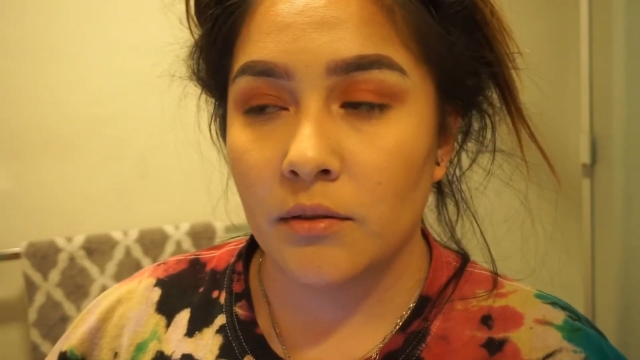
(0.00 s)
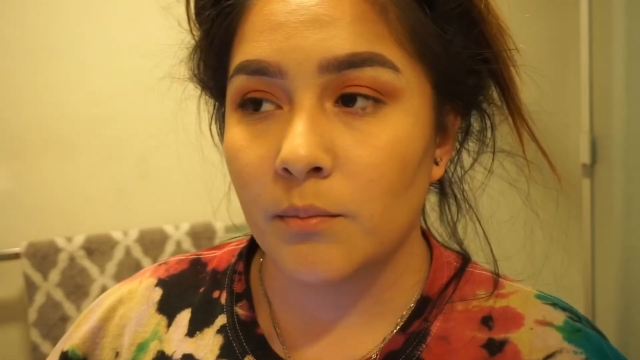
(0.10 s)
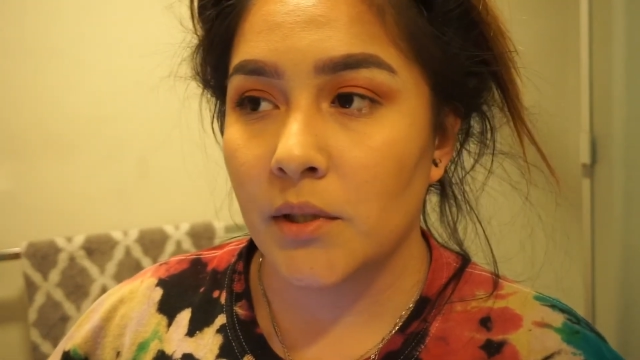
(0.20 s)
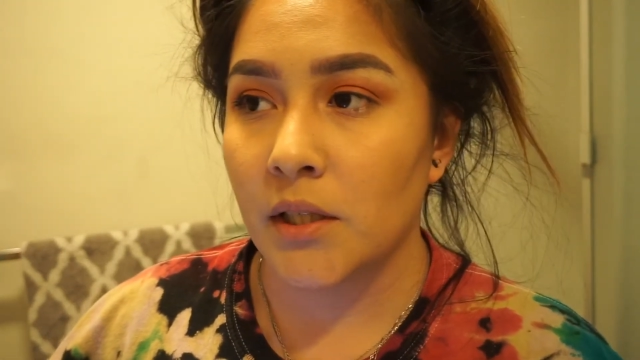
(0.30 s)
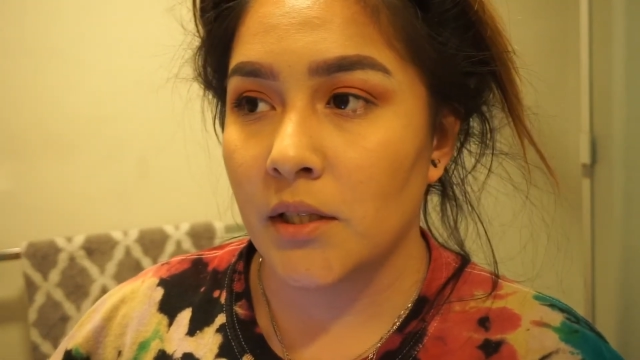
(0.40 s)

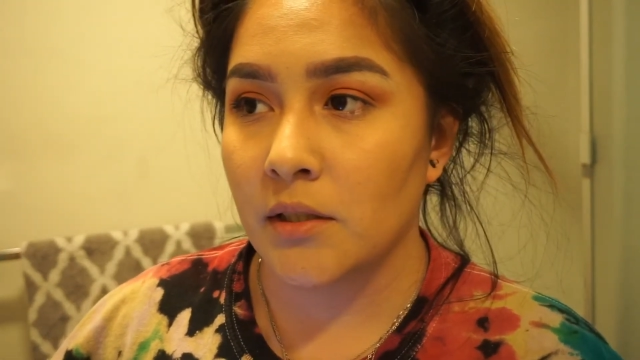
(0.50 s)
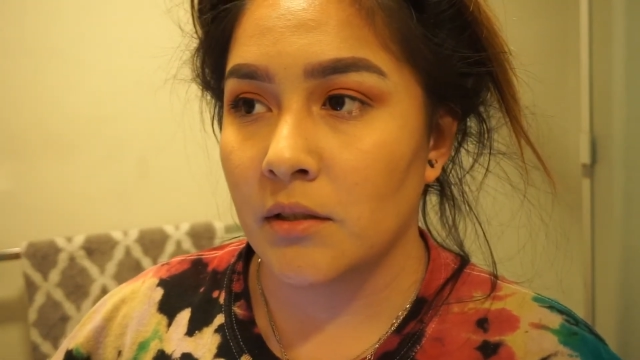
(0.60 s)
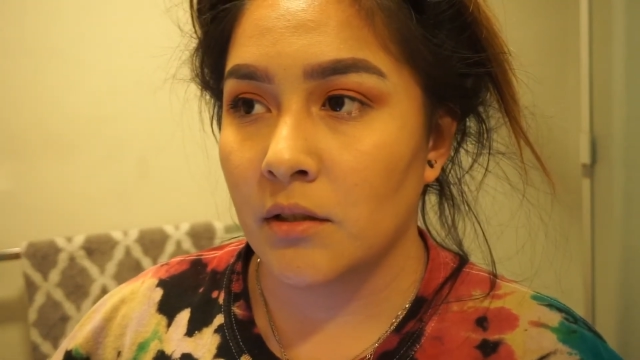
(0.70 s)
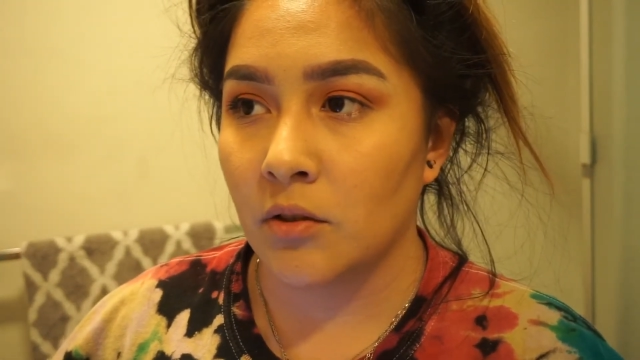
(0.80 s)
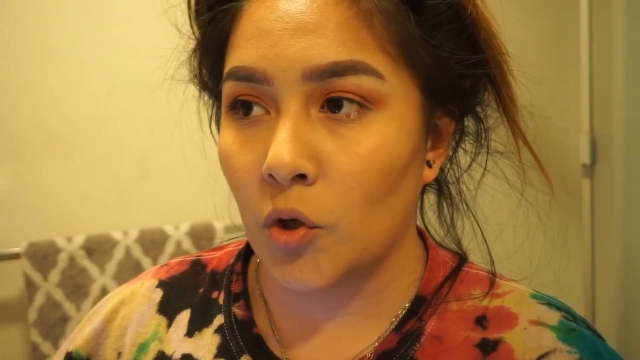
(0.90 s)
because
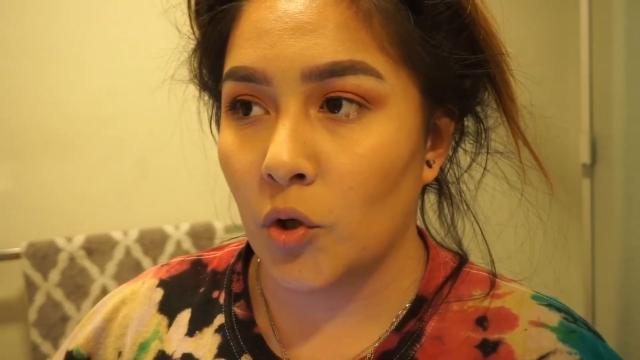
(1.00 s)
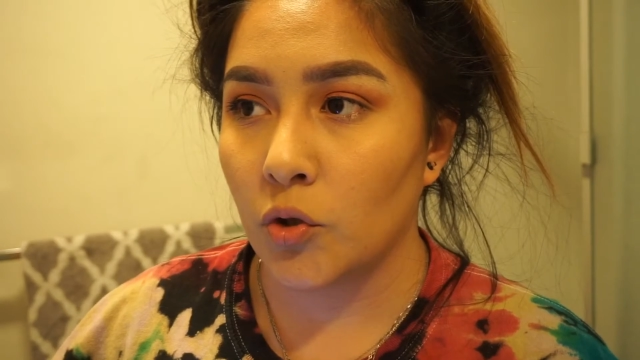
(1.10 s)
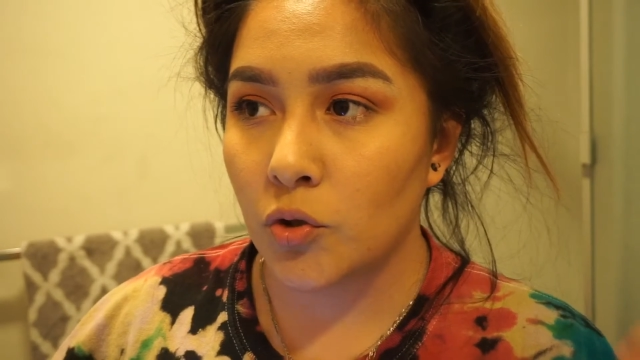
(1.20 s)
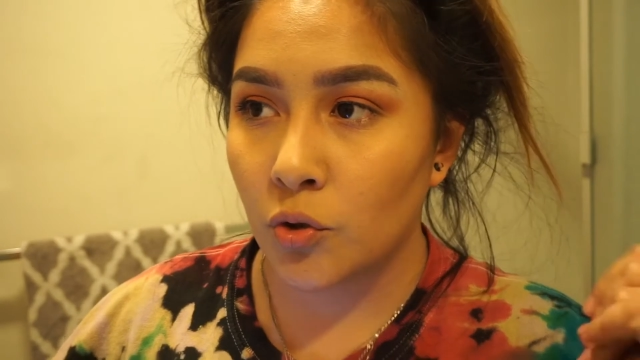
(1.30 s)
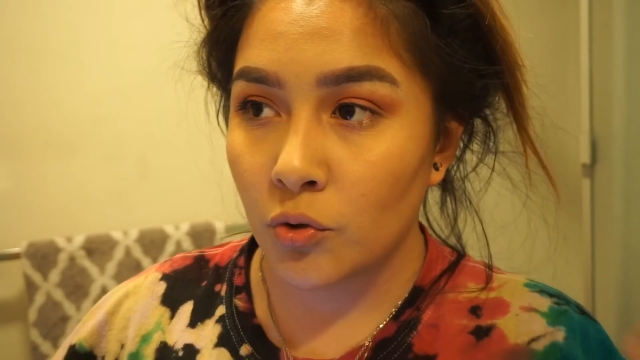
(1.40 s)
it's either
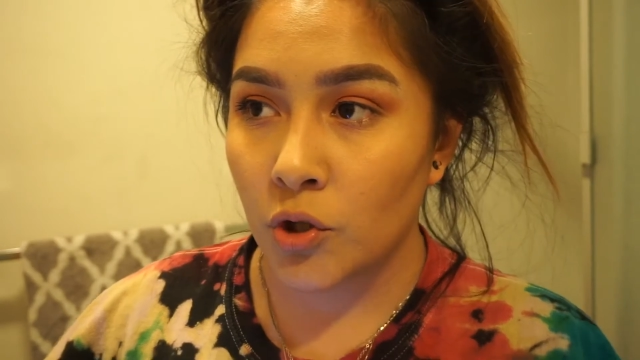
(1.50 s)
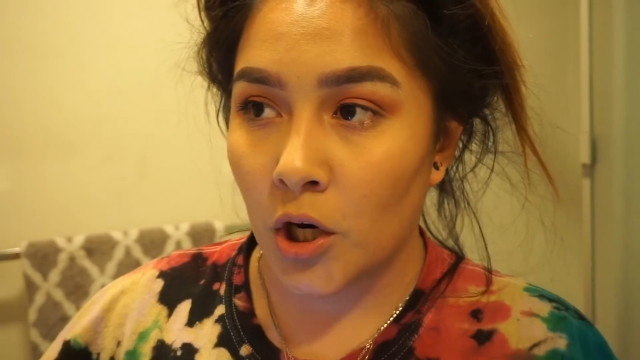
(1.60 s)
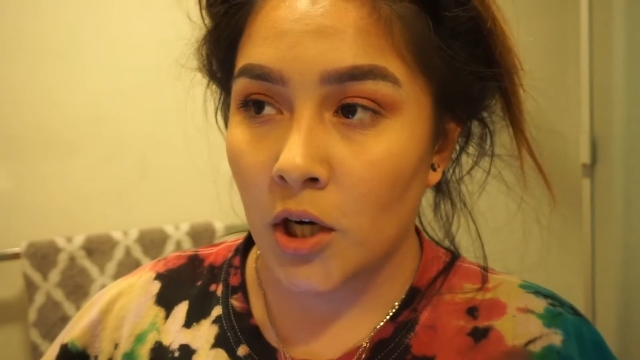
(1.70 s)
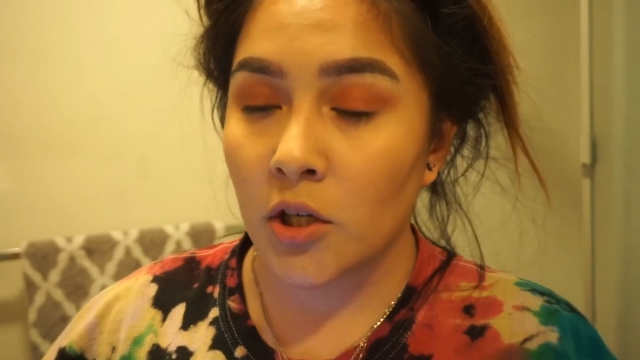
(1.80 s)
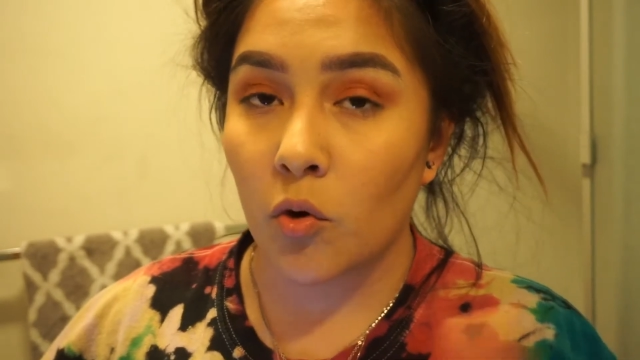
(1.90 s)
too
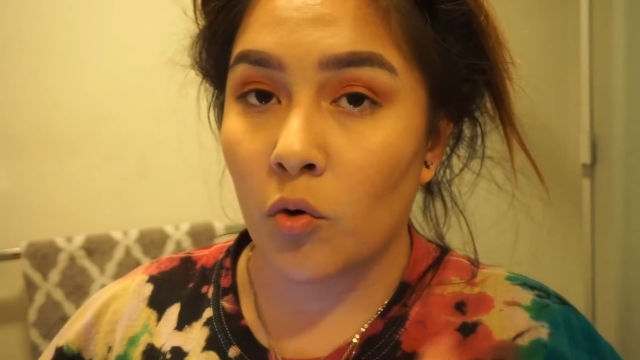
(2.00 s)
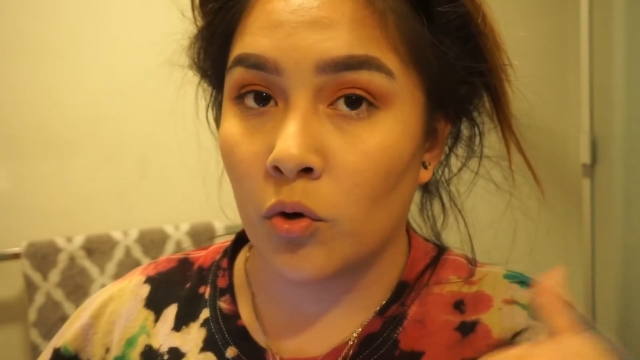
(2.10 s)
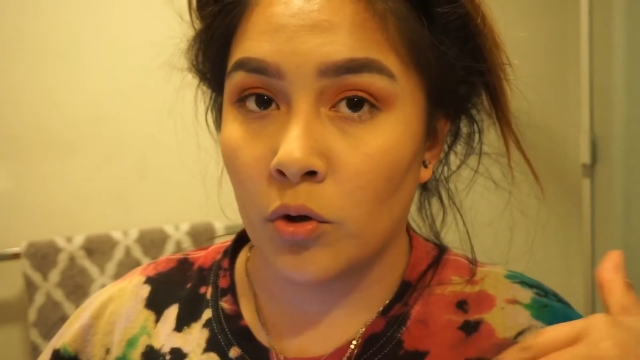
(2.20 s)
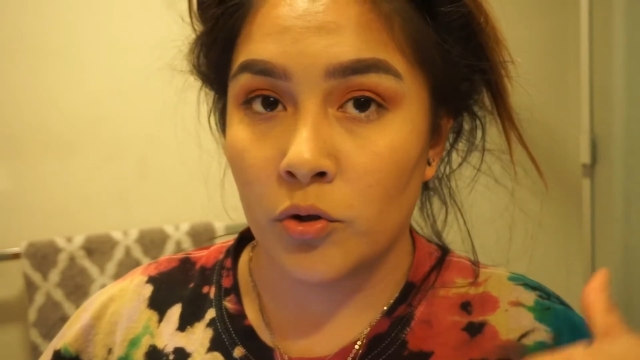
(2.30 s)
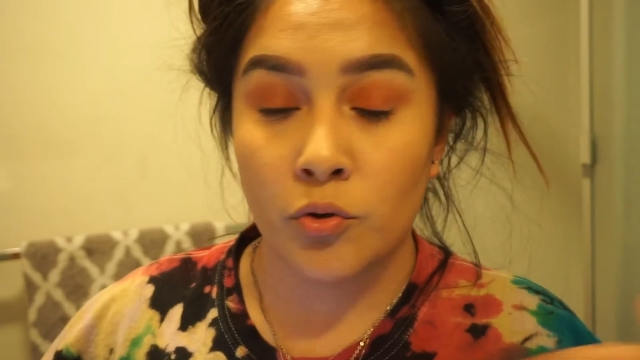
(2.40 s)
dark
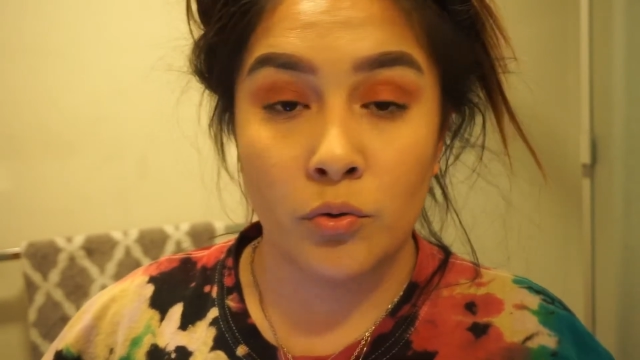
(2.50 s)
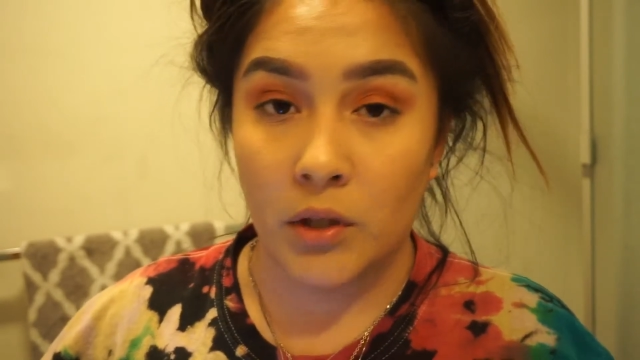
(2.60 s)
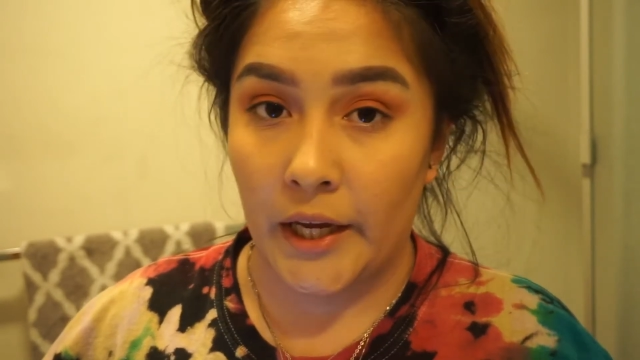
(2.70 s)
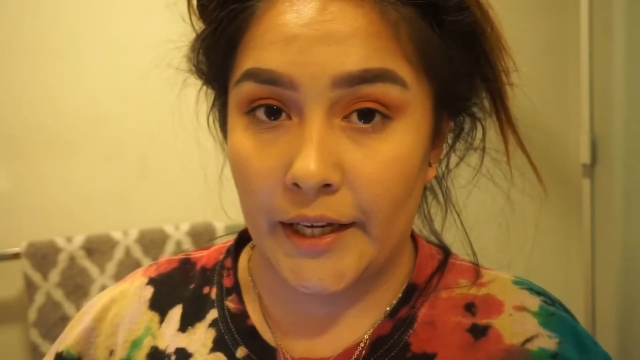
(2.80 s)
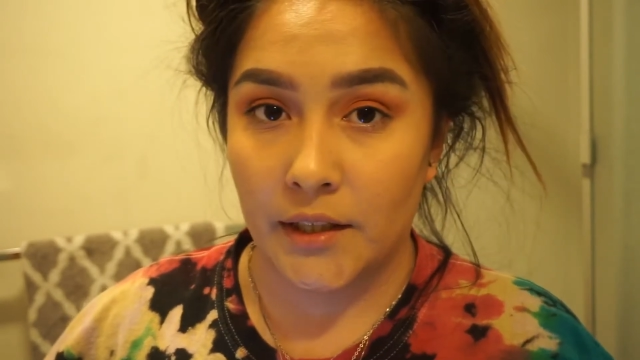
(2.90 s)
or too
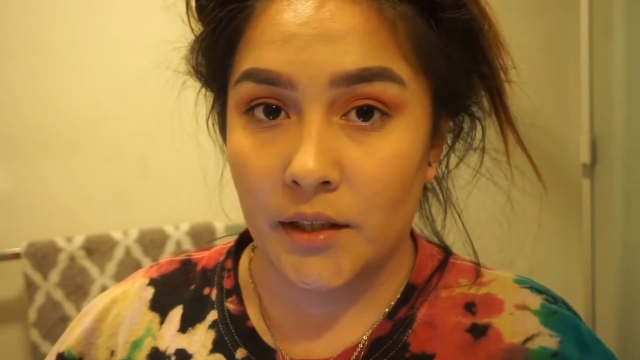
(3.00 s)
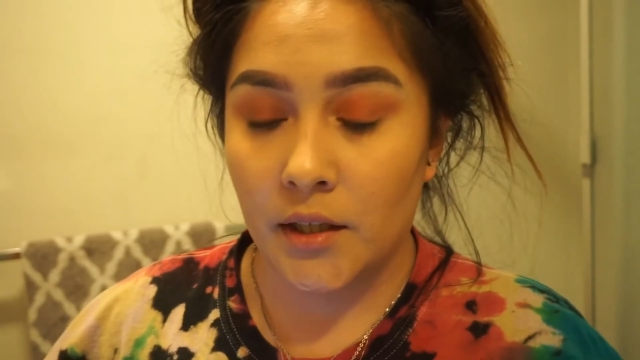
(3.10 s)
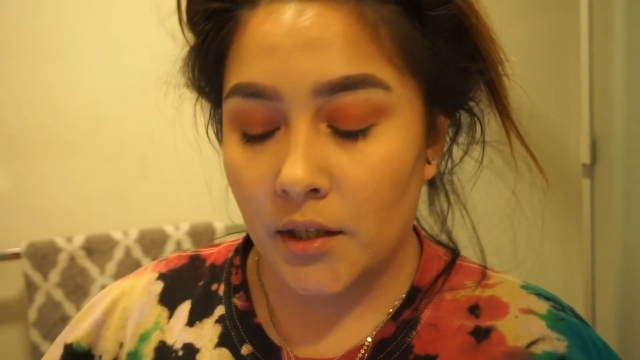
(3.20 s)
light.